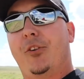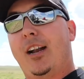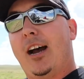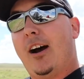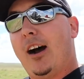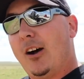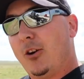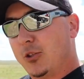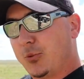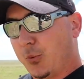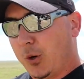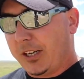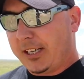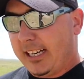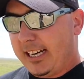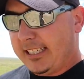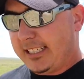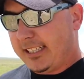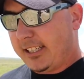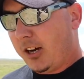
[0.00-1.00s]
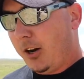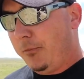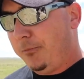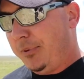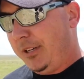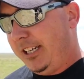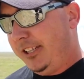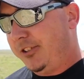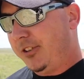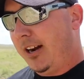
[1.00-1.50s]
Now, I was working as a
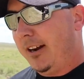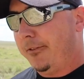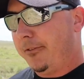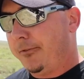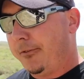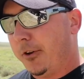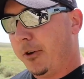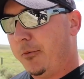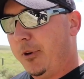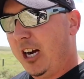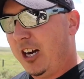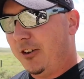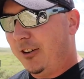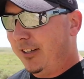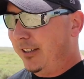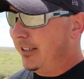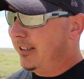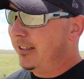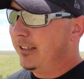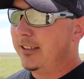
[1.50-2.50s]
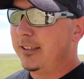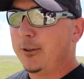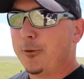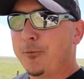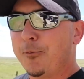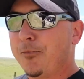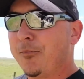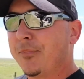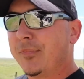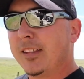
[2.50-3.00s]
company driver for about,
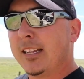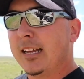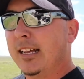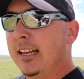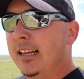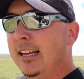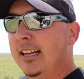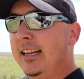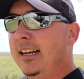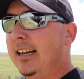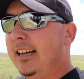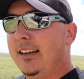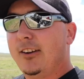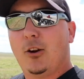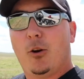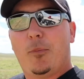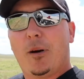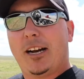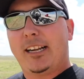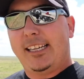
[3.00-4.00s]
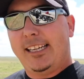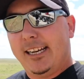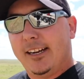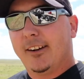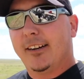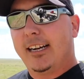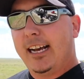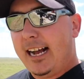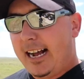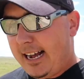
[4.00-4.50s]
I don't know, about a
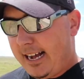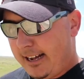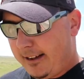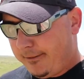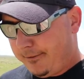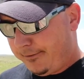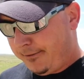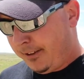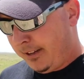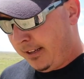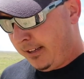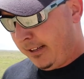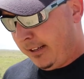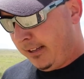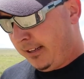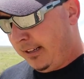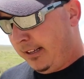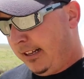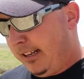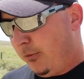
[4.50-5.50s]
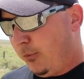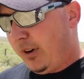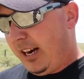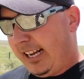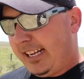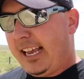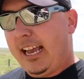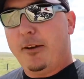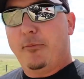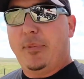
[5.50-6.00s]
year and a half when I
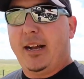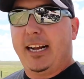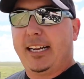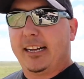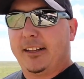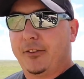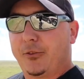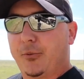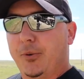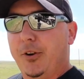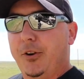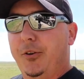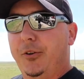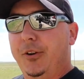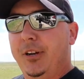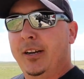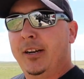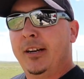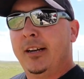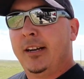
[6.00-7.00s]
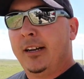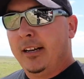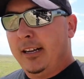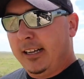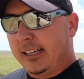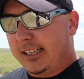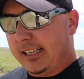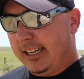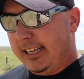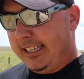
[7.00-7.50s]
came back on the road,
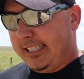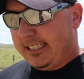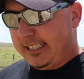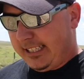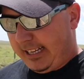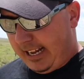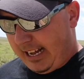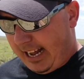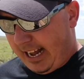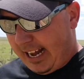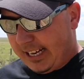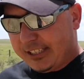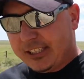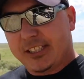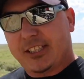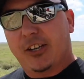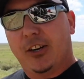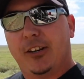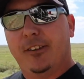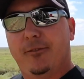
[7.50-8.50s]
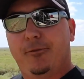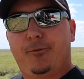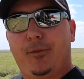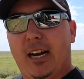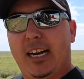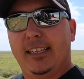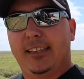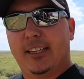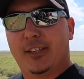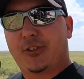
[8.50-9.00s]
because I just couldn't
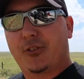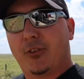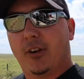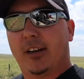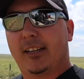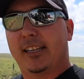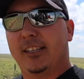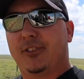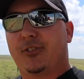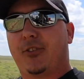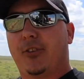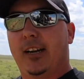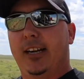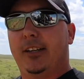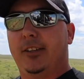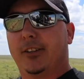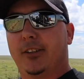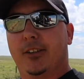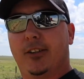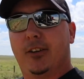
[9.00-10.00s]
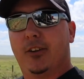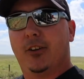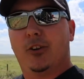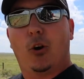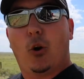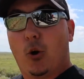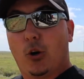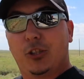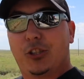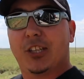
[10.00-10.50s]
find the truck and trailer,
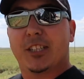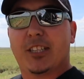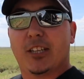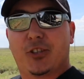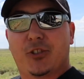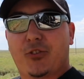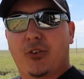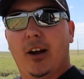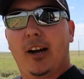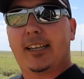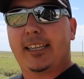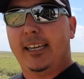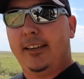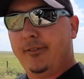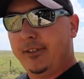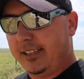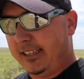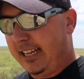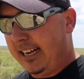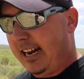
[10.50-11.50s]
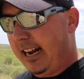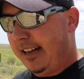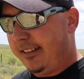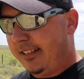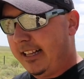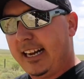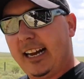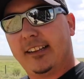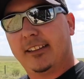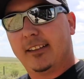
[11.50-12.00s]
or just a truck even that I
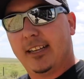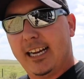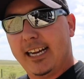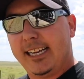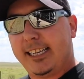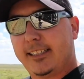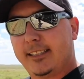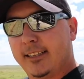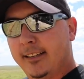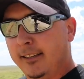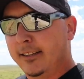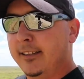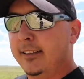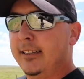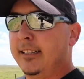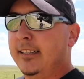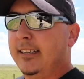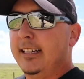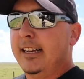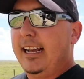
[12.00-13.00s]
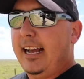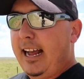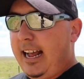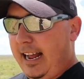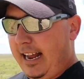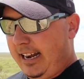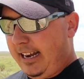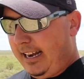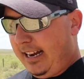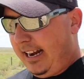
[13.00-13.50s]
liked,
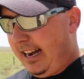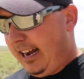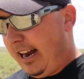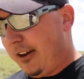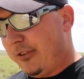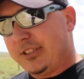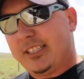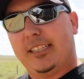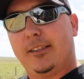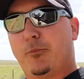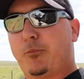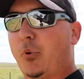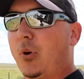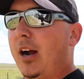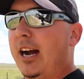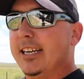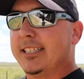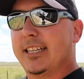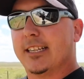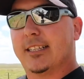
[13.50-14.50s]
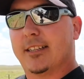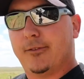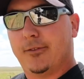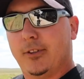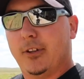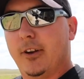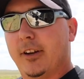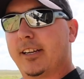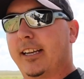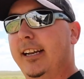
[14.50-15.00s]
and I was in the process of
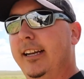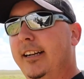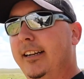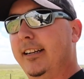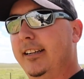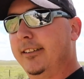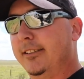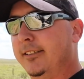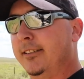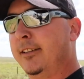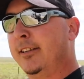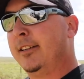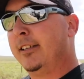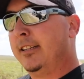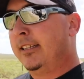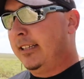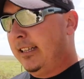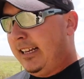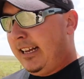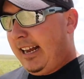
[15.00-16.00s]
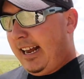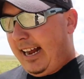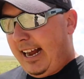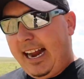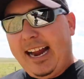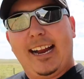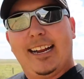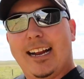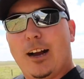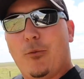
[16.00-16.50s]
looking, and
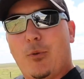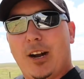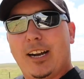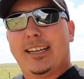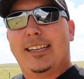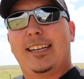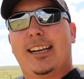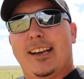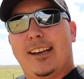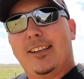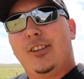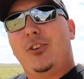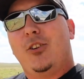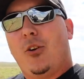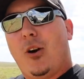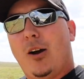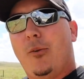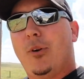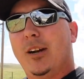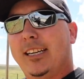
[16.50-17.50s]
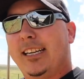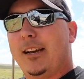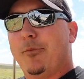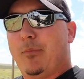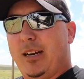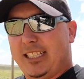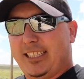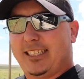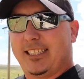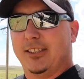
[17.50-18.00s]
I wanted to get, you know, I wanted to get
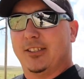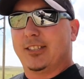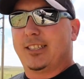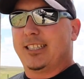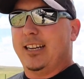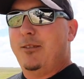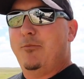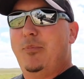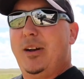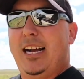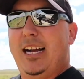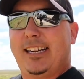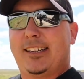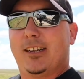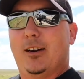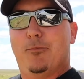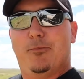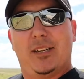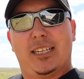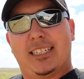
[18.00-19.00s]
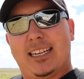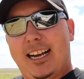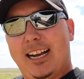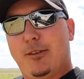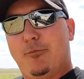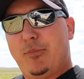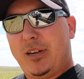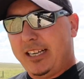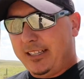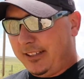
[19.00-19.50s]
my skill set back up, because I
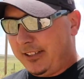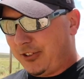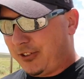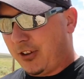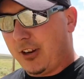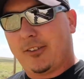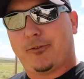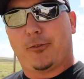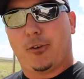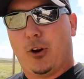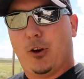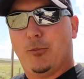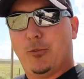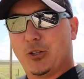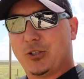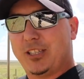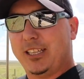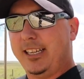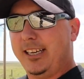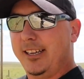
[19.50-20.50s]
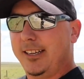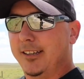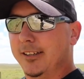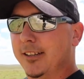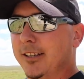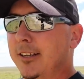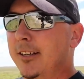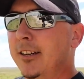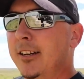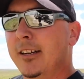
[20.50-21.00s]
hadn't been in the truck for almost a year.